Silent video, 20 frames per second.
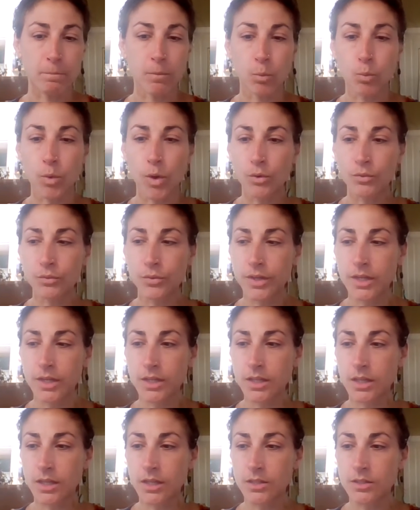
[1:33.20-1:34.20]

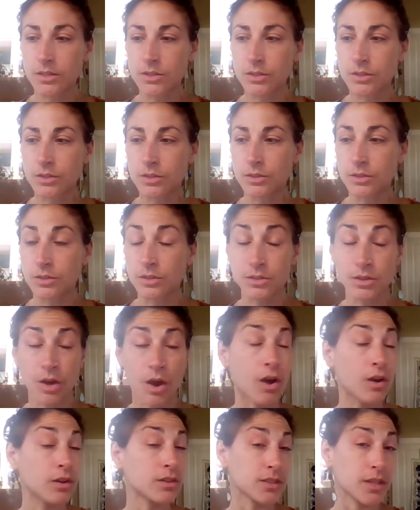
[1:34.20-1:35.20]
woven into the
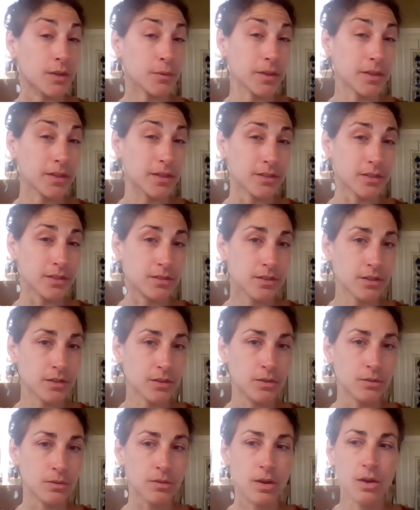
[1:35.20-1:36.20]
songs that we listen
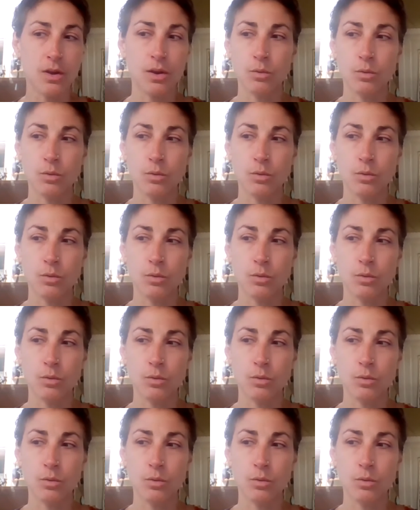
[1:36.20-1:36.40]
to,